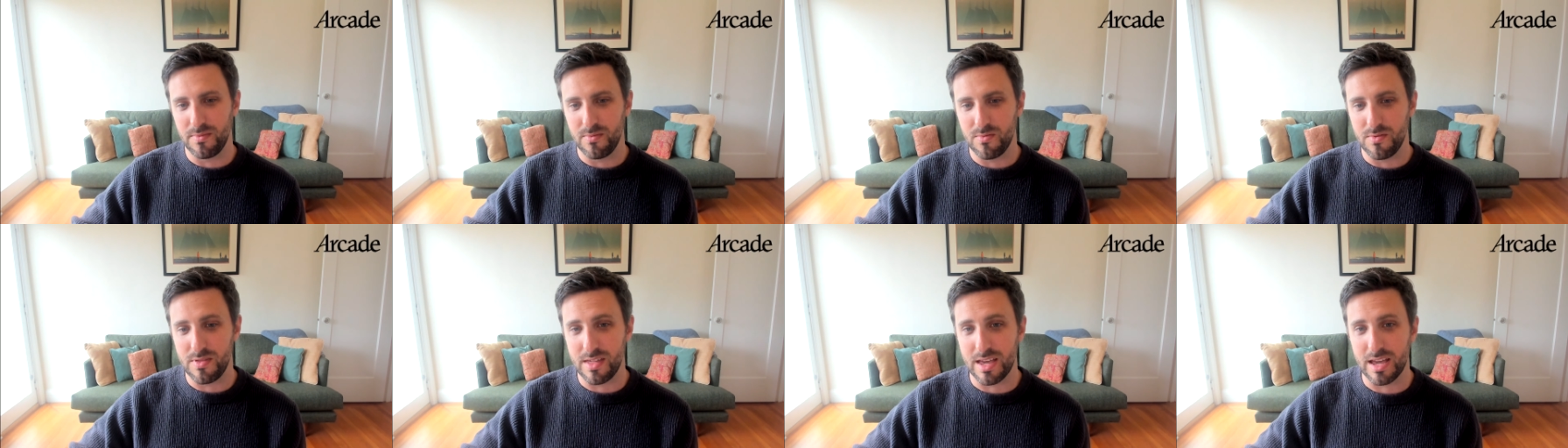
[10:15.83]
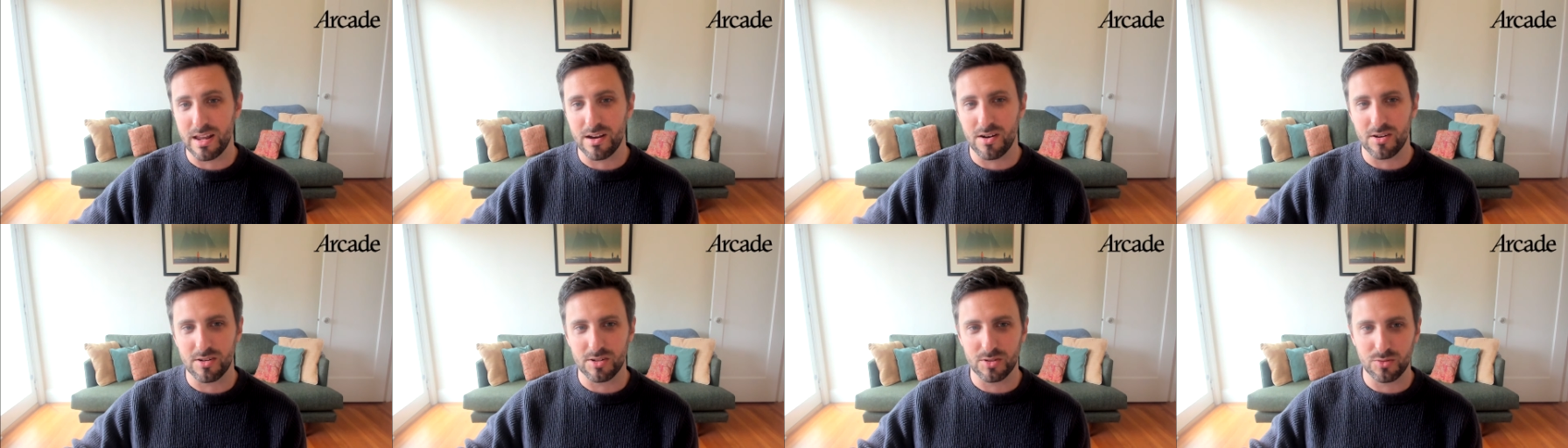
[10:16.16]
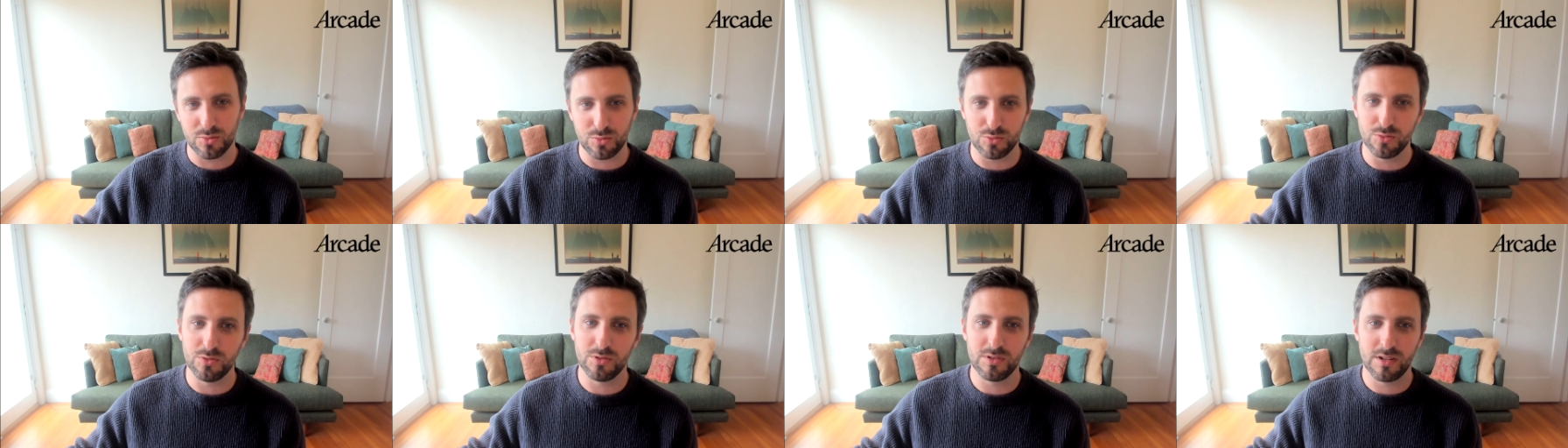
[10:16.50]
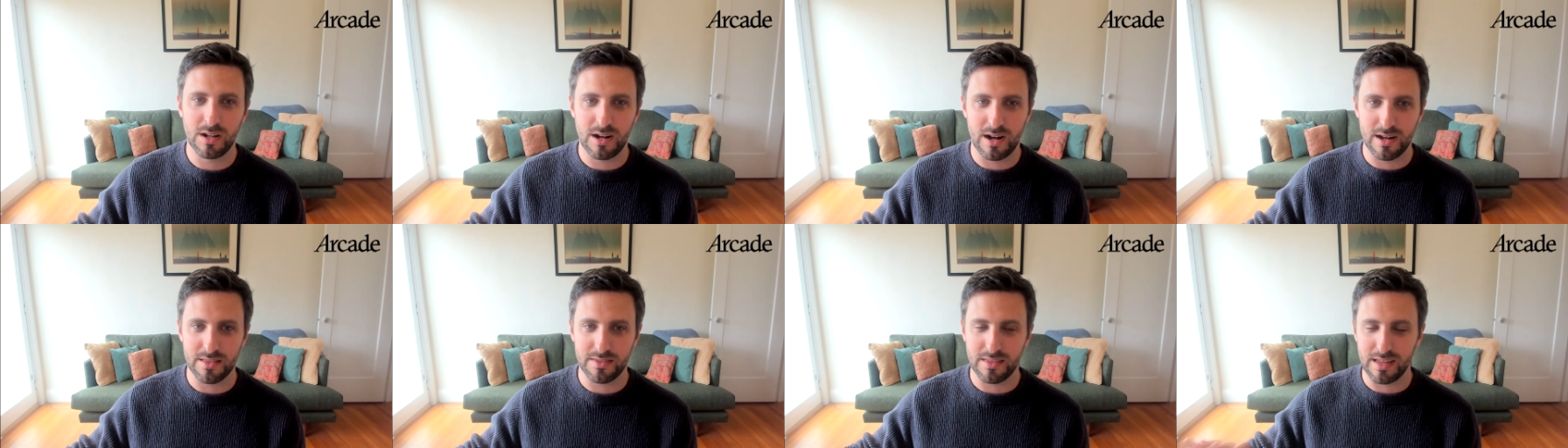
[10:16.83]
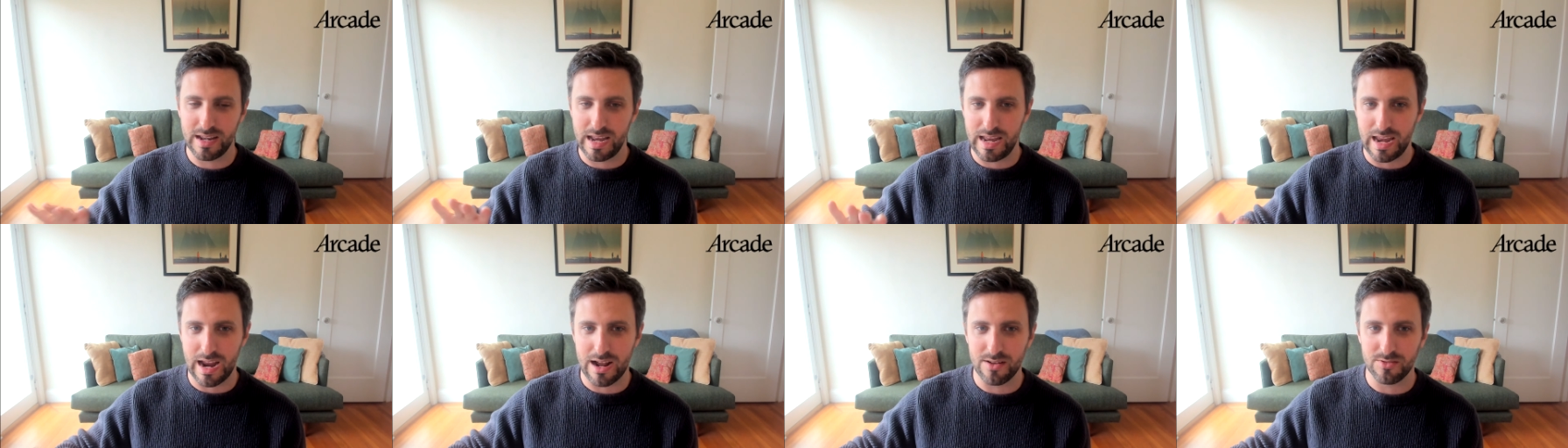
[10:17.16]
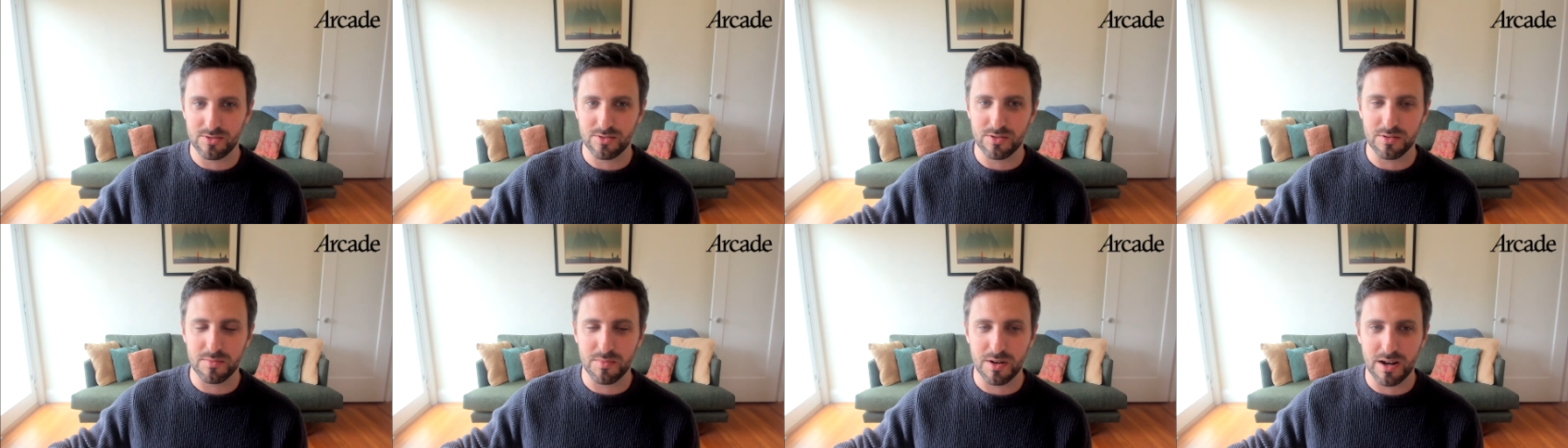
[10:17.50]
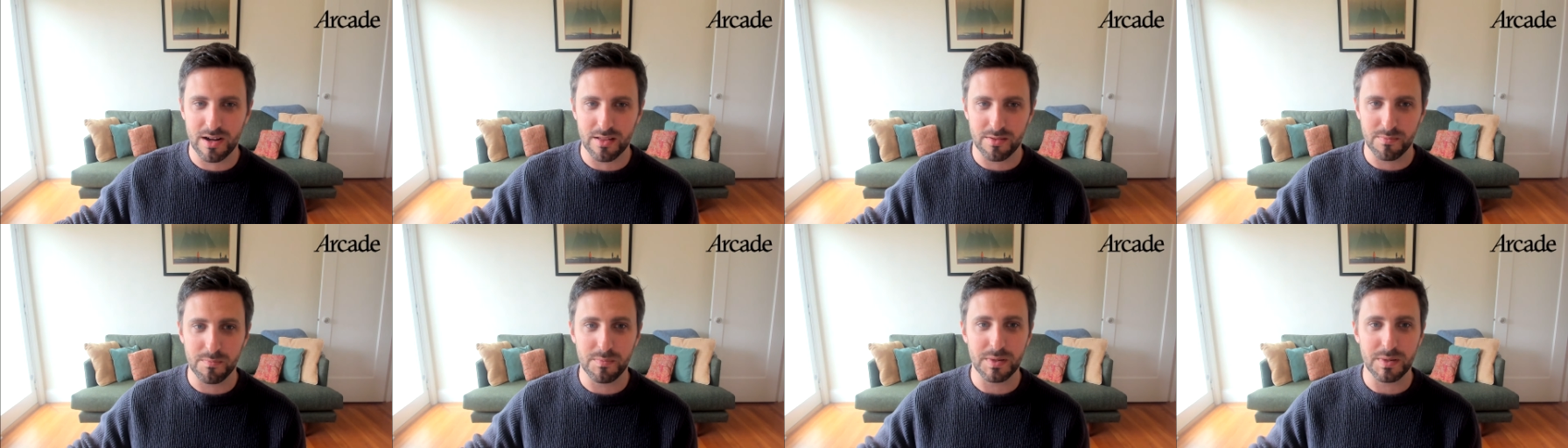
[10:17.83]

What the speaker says: then our tool auth, that downstream auth,